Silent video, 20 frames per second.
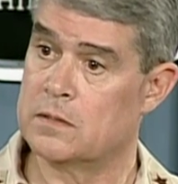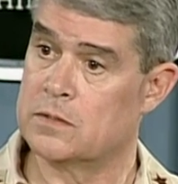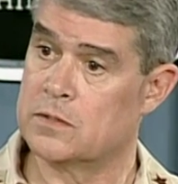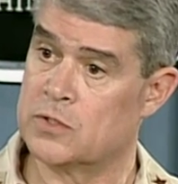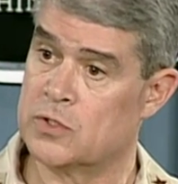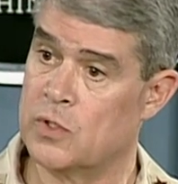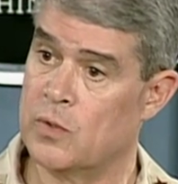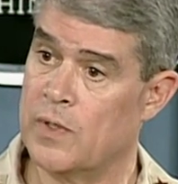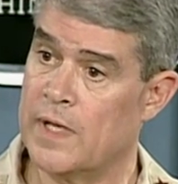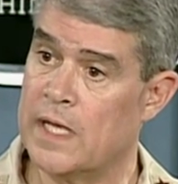
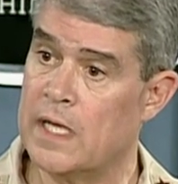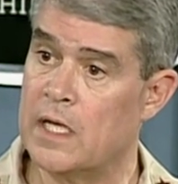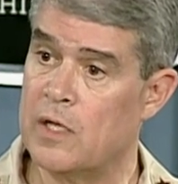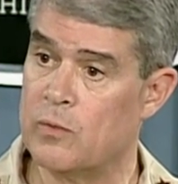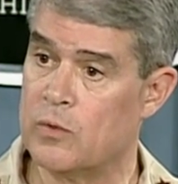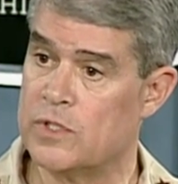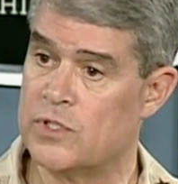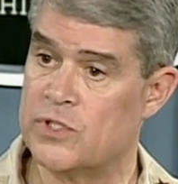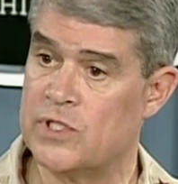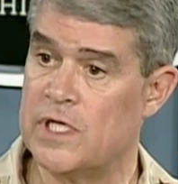so any
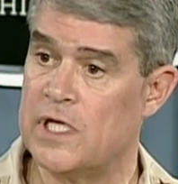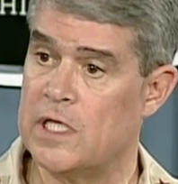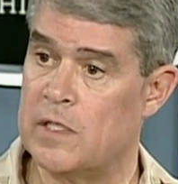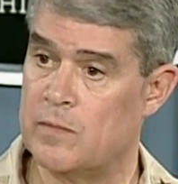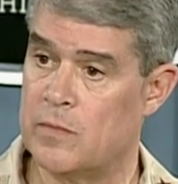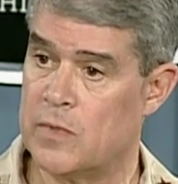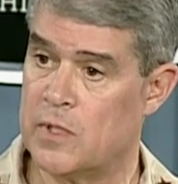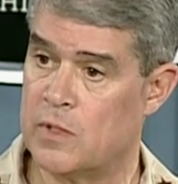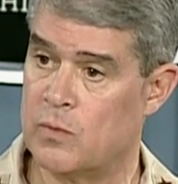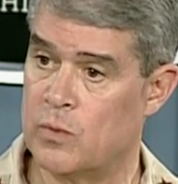
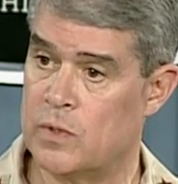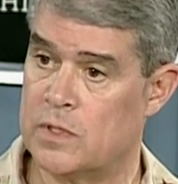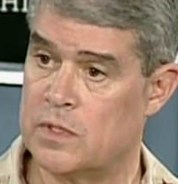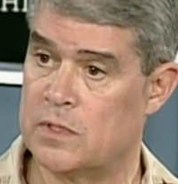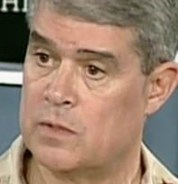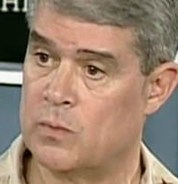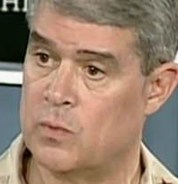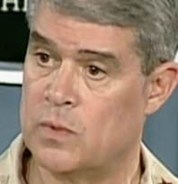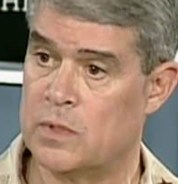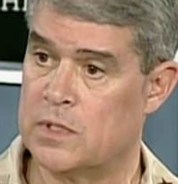regime that would,
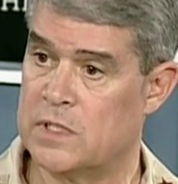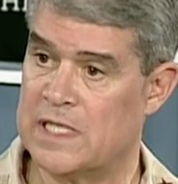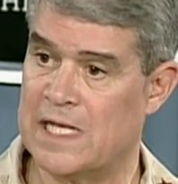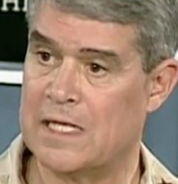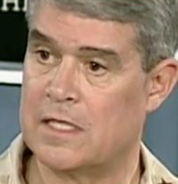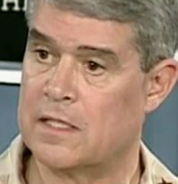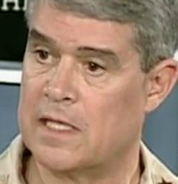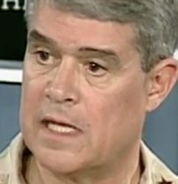would take